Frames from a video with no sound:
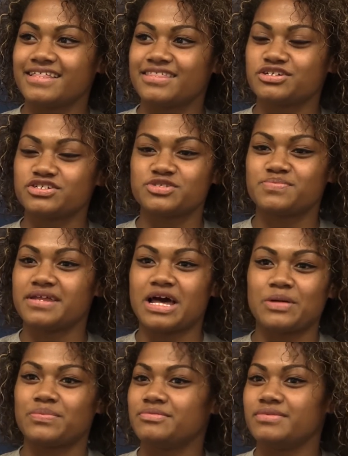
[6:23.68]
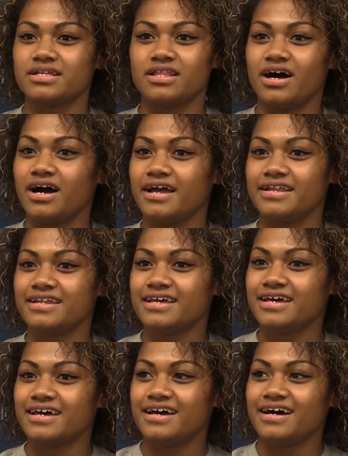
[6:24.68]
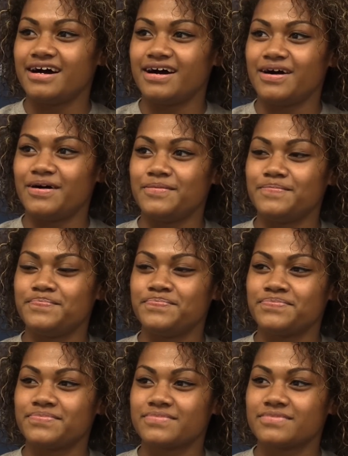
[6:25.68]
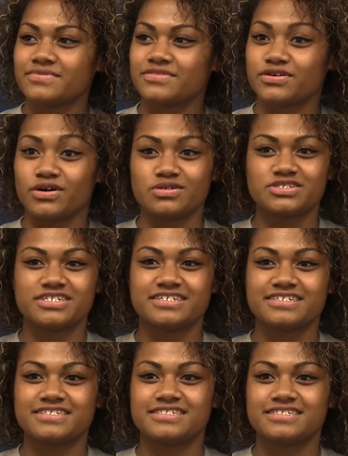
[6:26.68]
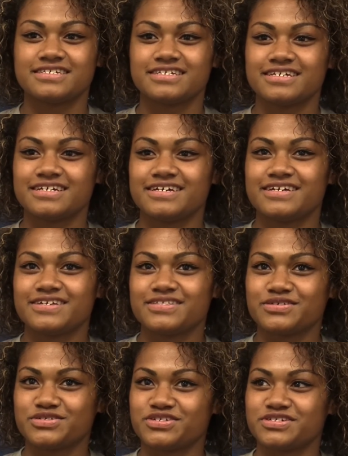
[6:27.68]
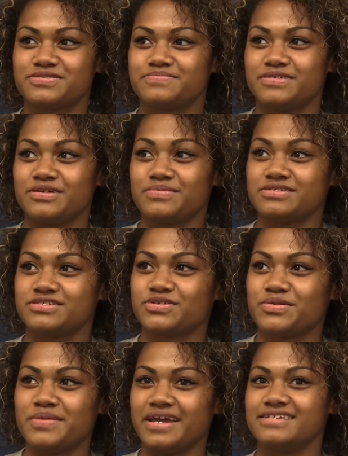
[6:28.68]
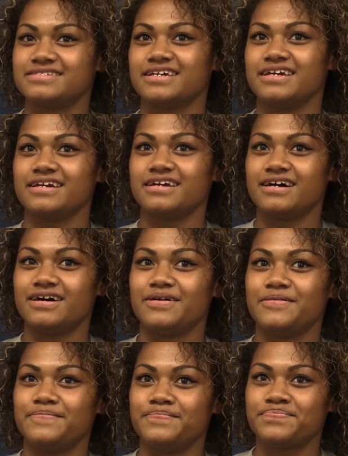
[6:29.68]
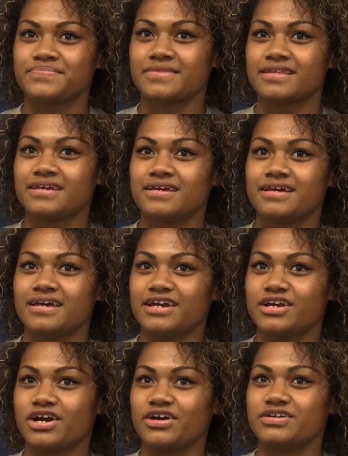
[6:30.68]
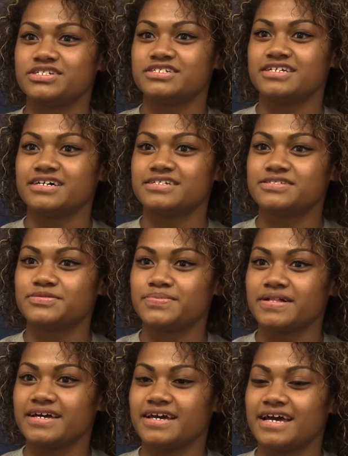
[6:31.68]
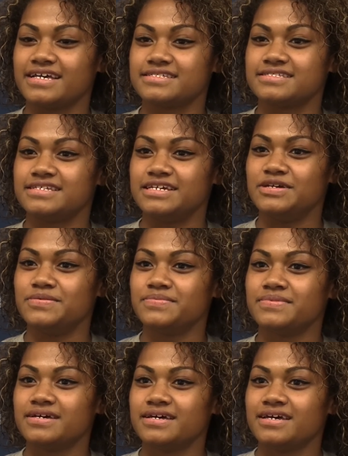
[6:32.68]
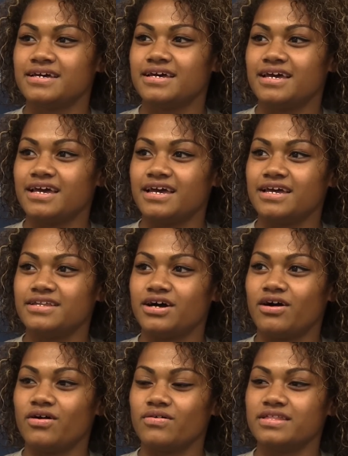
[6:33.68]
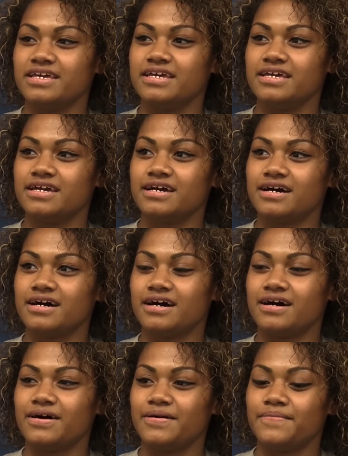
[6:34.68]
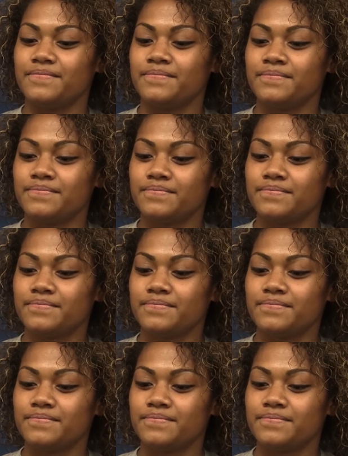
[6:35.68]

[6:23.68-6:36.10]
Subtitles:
they've just been helping me a lot. The coaches, they've been so amazing, encouraging us to play as a team, and not only on